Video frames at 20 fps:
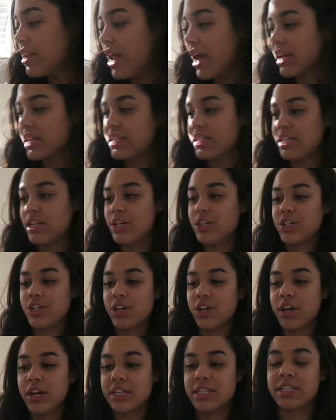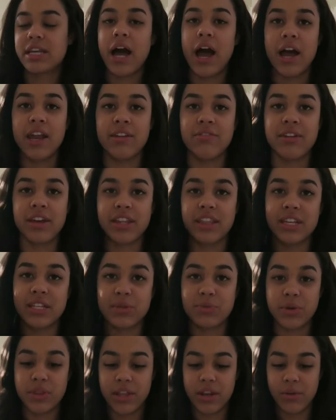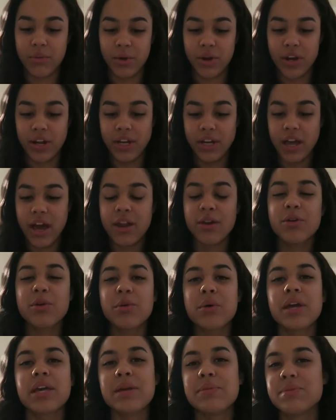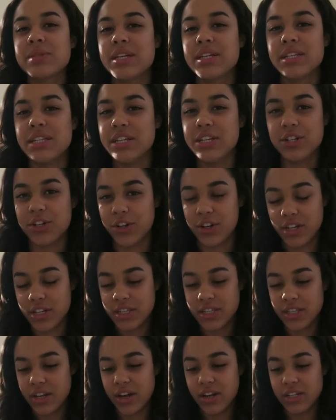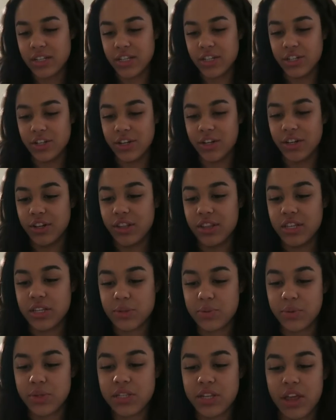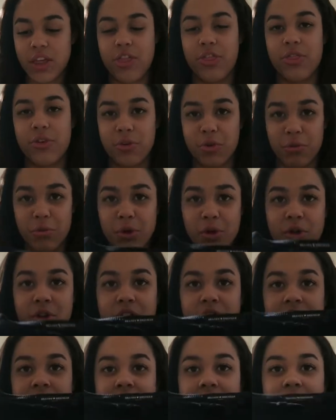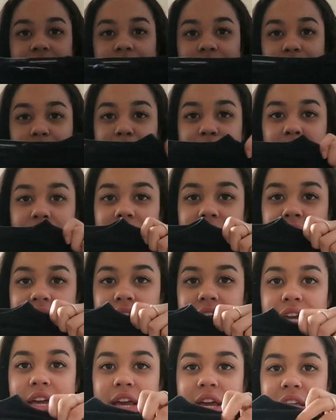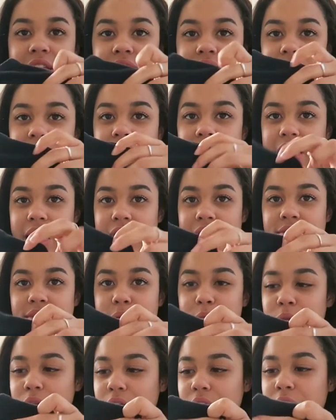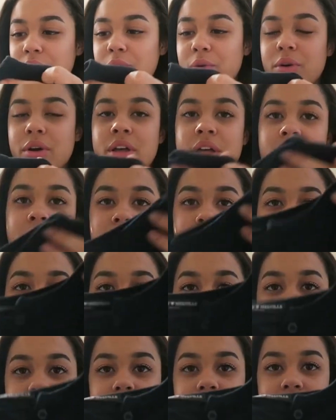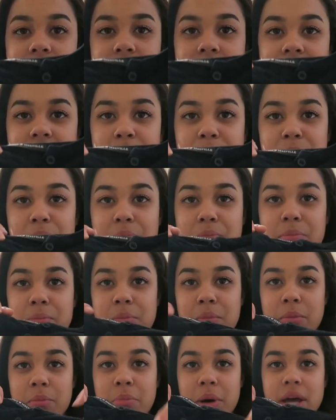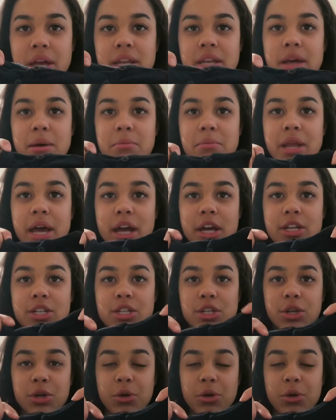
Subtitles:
The next t-shirt is kind of like this one that I'm wearing. I don't know why I keep saying t-shirt. It's not a t-shirt. This one's a thermal from Brandy. It's navy blue. This has a button-up neck